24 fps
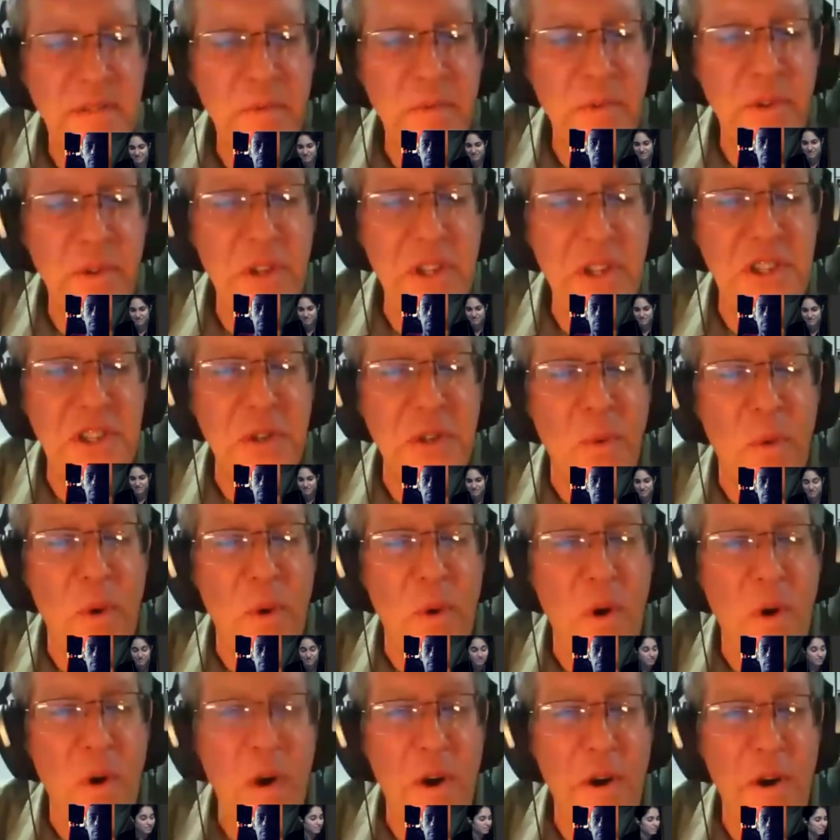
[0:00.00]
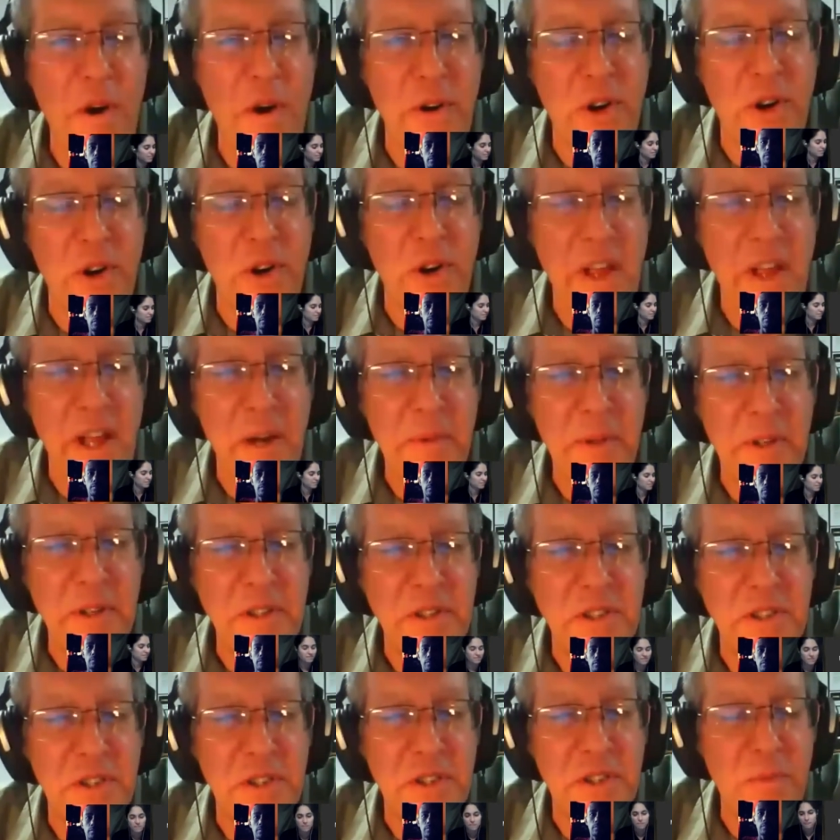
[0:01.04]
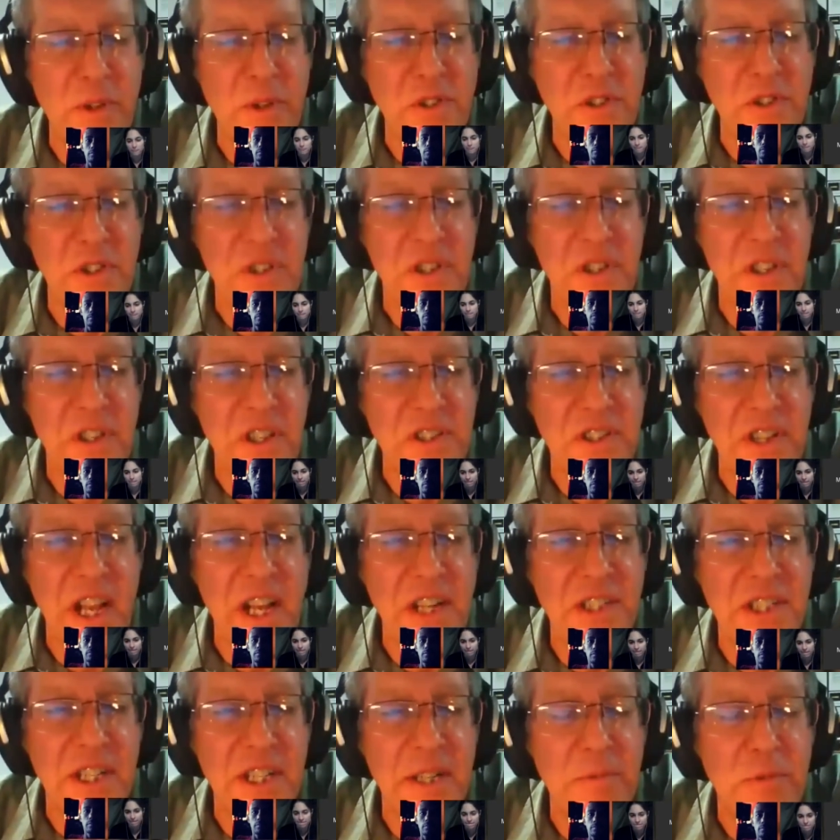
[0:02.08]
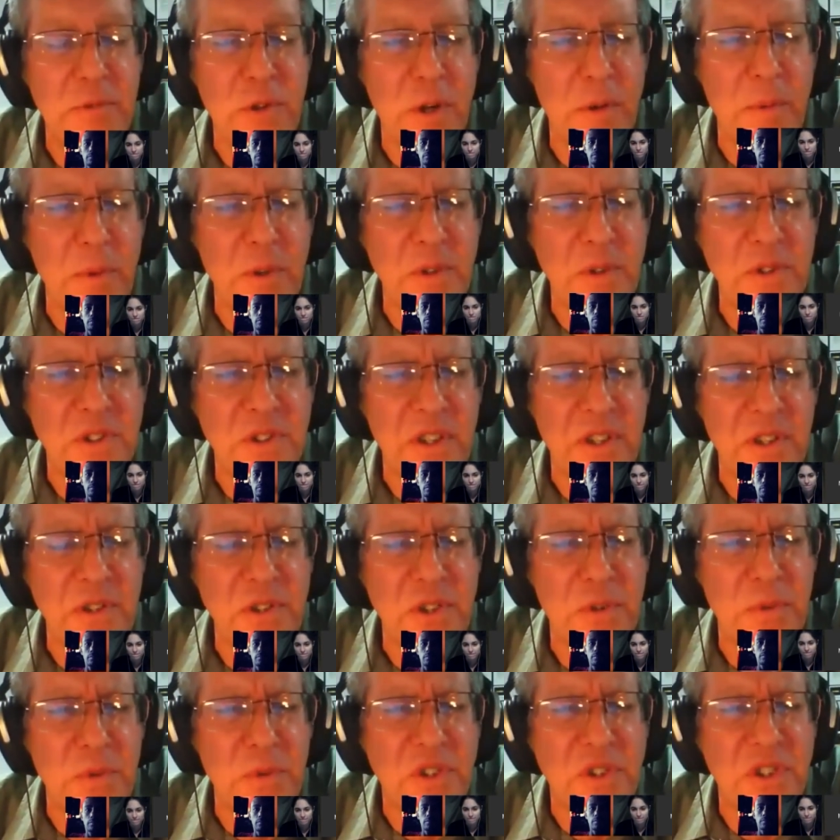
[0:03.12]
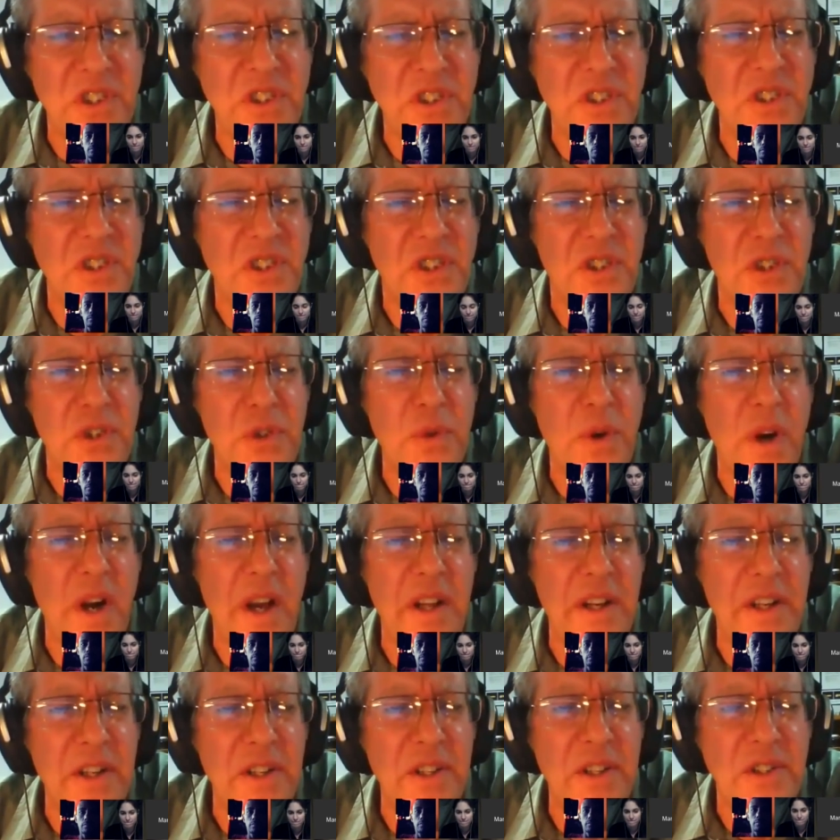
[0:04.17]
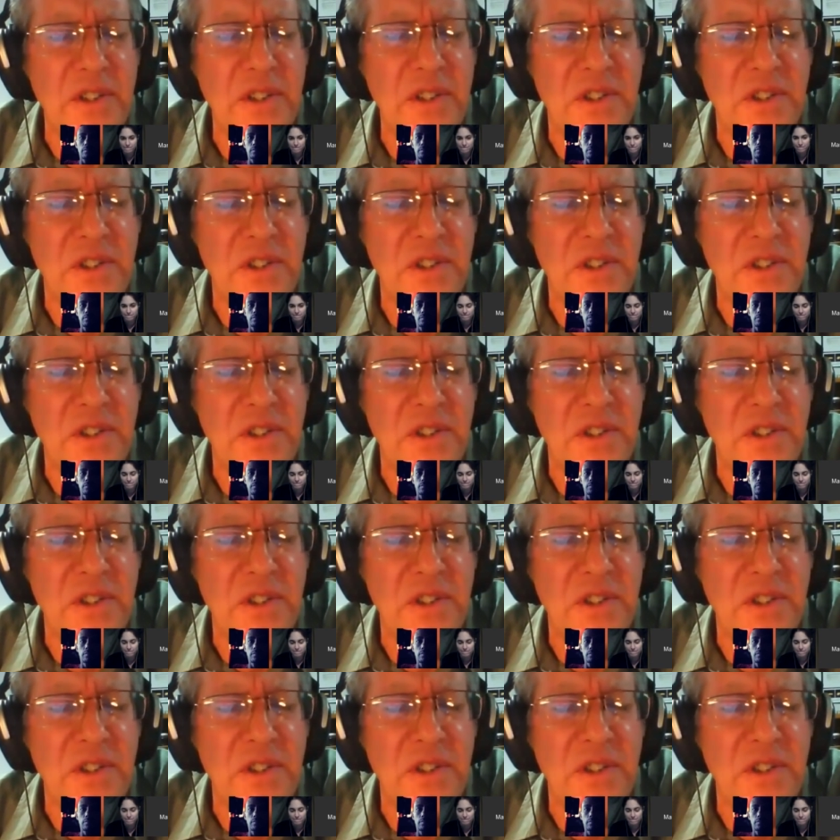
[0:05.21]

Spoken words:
with easy water and all that, she runs into the exact same trouble, is that there's a resistance to new ideas.